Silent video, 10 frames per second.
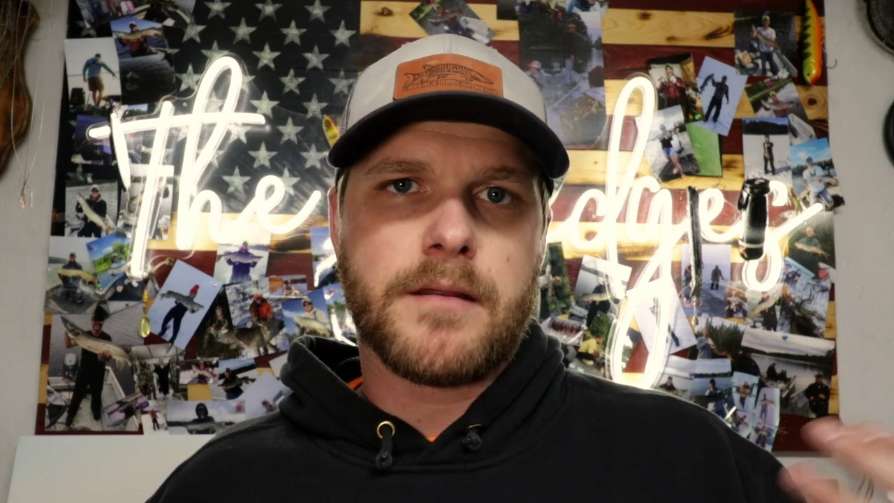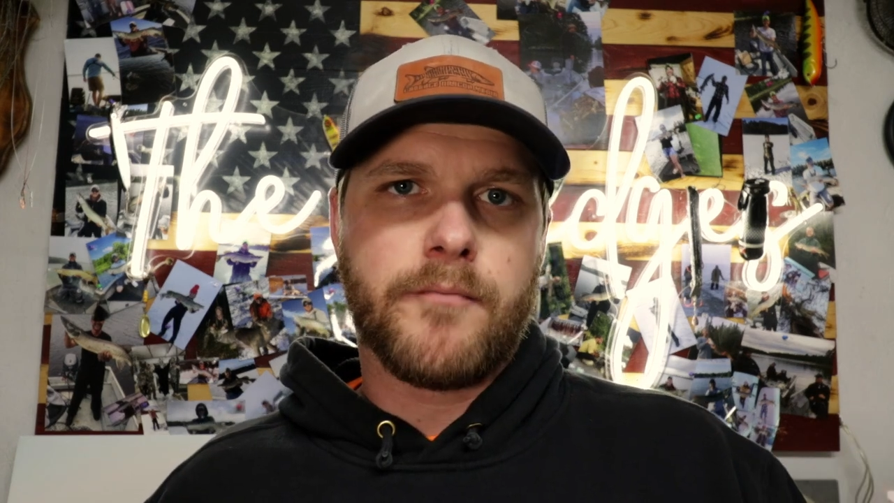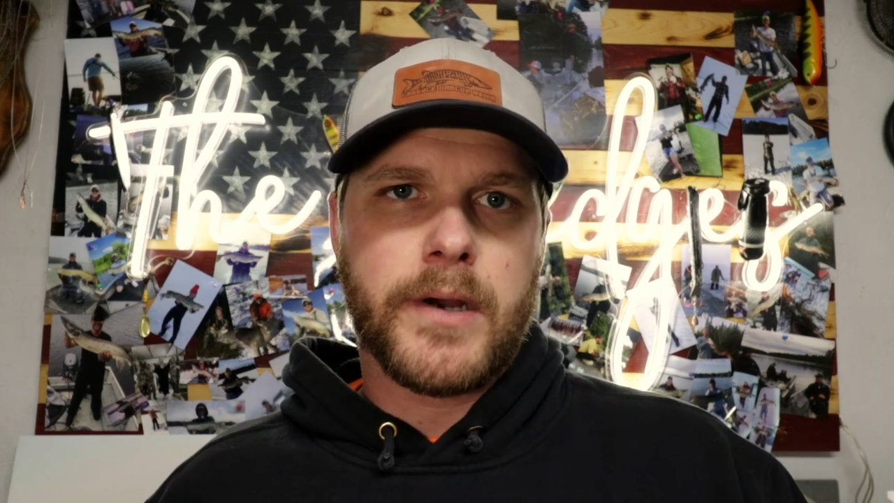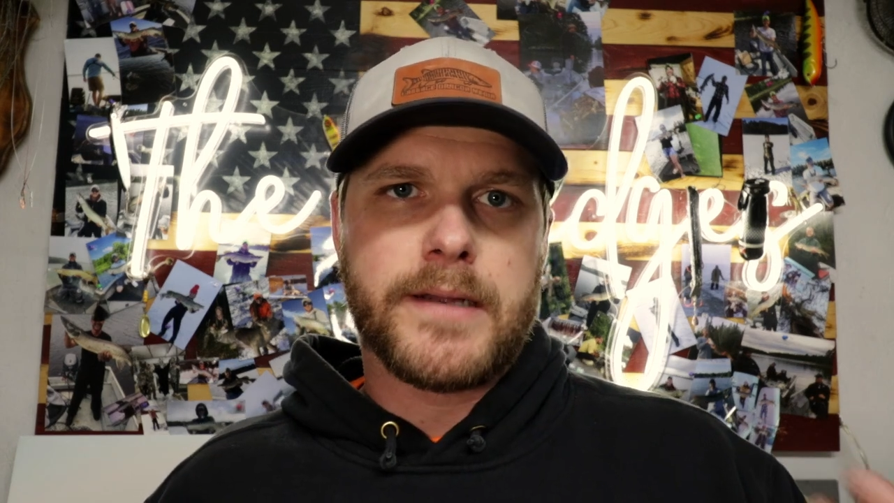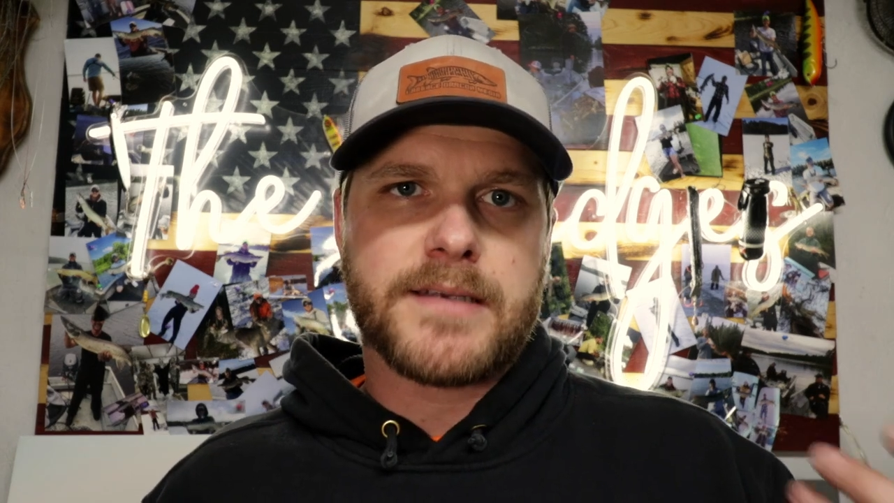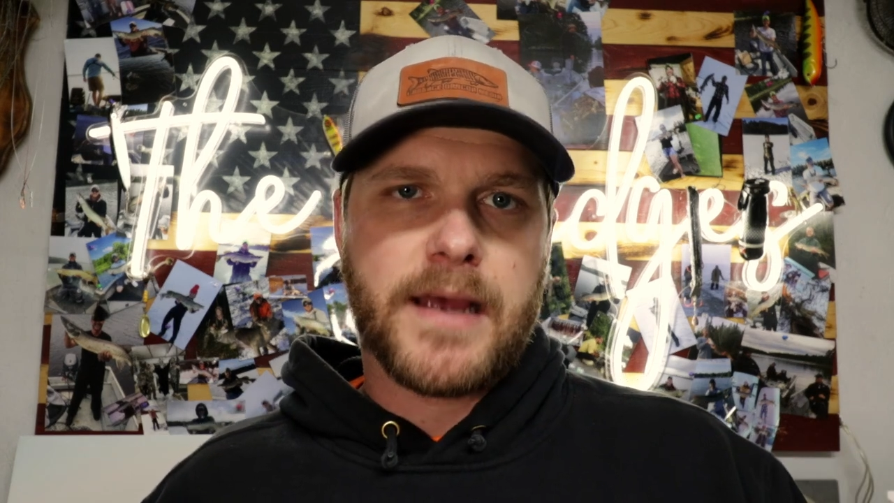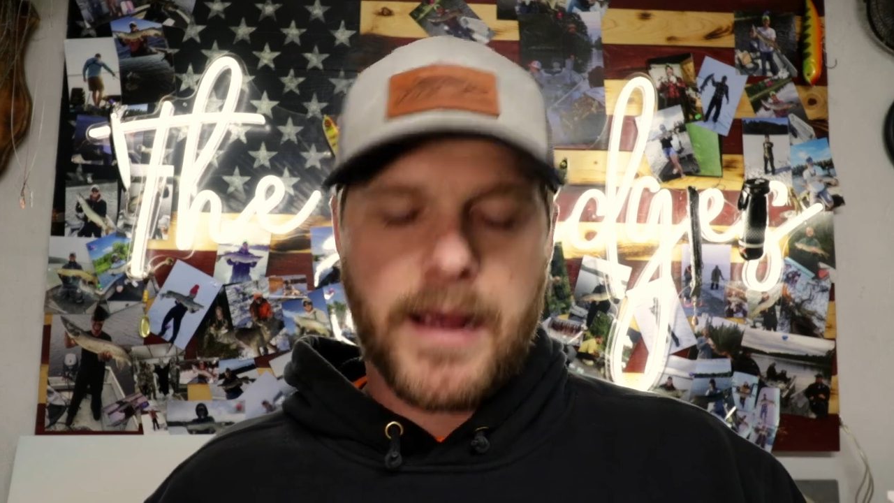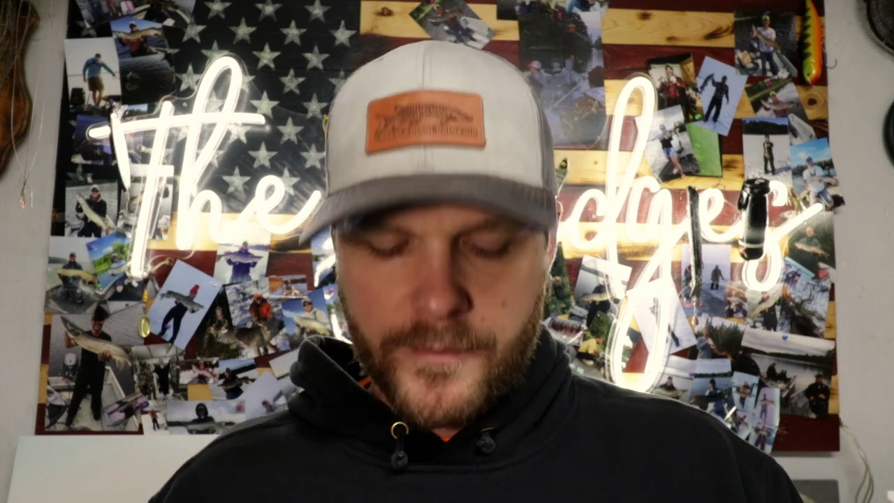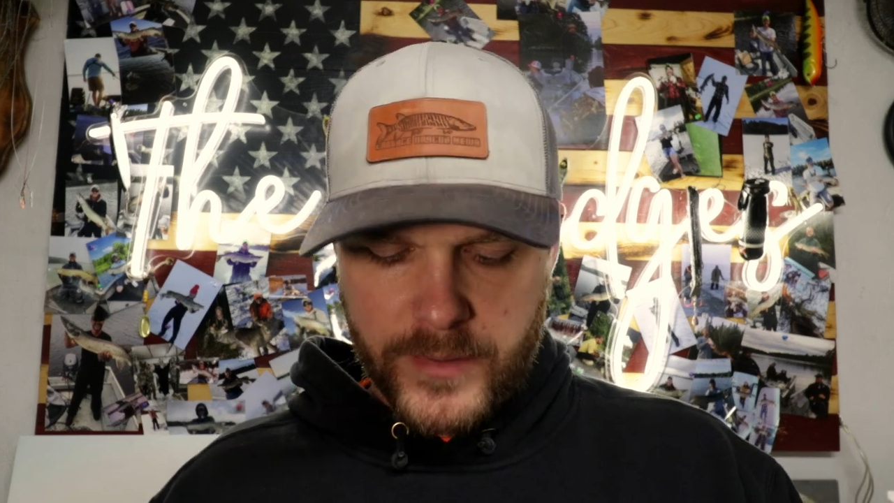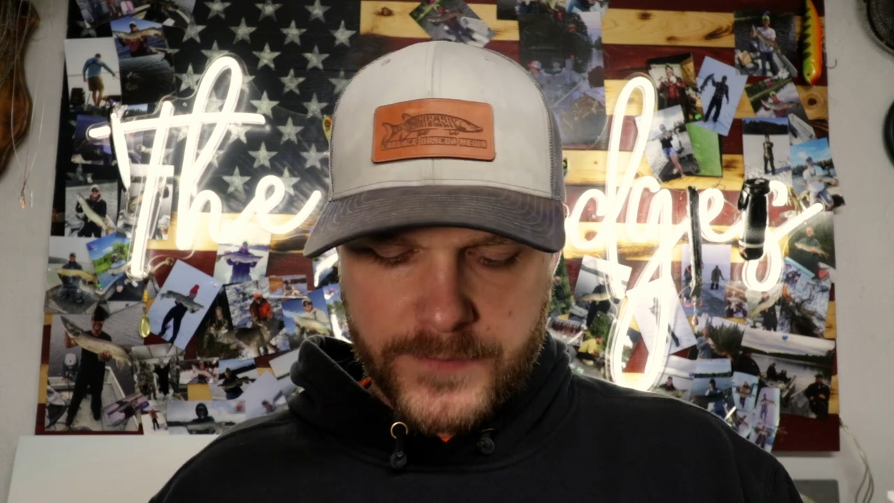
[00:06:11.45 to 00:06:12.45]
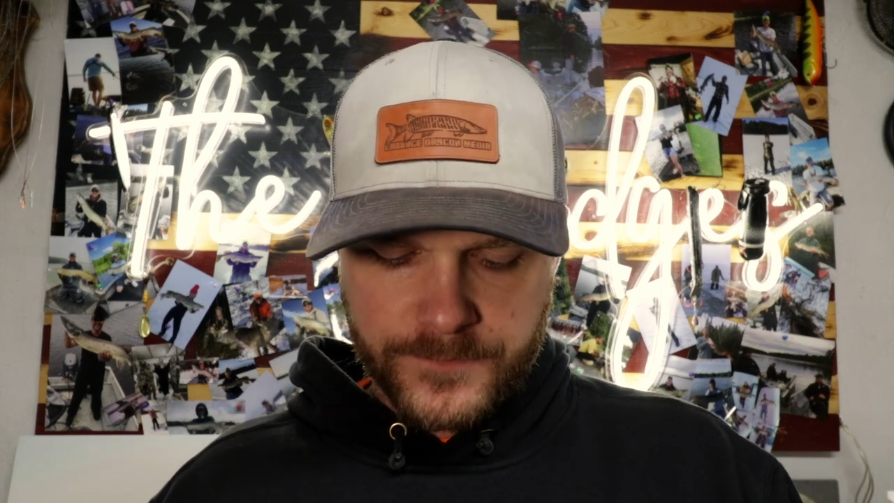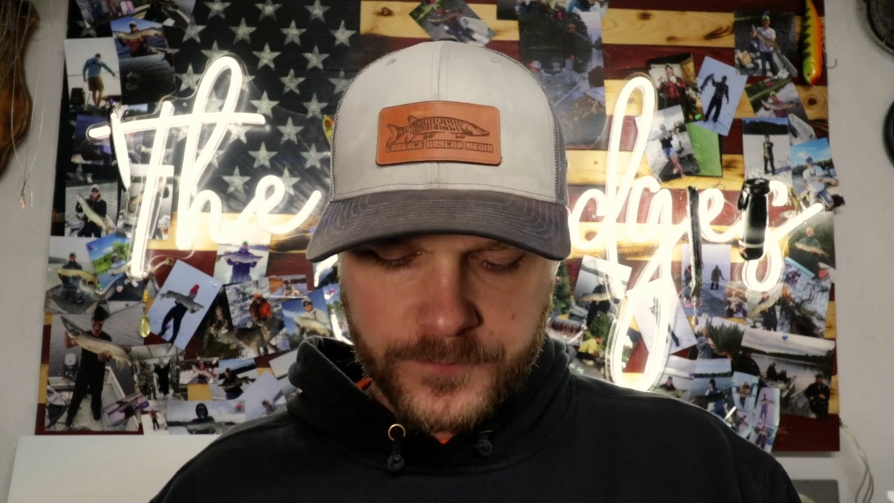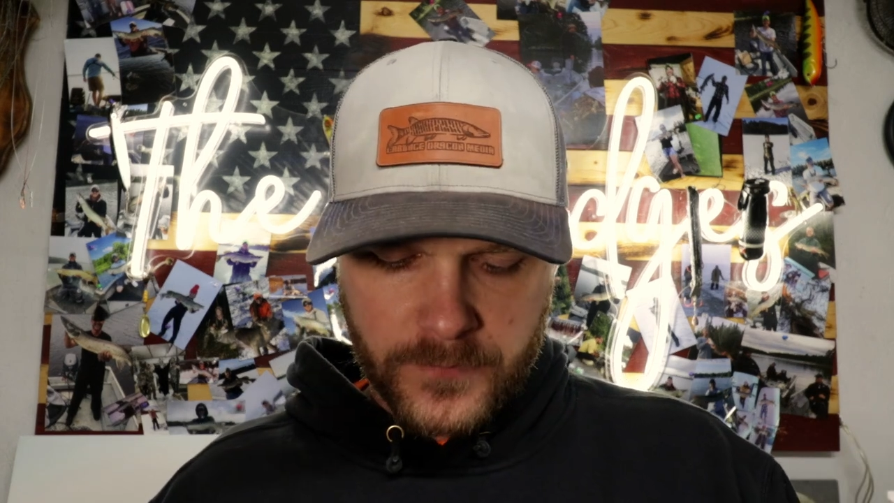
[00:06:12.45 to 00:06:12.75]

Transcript: the bites happen,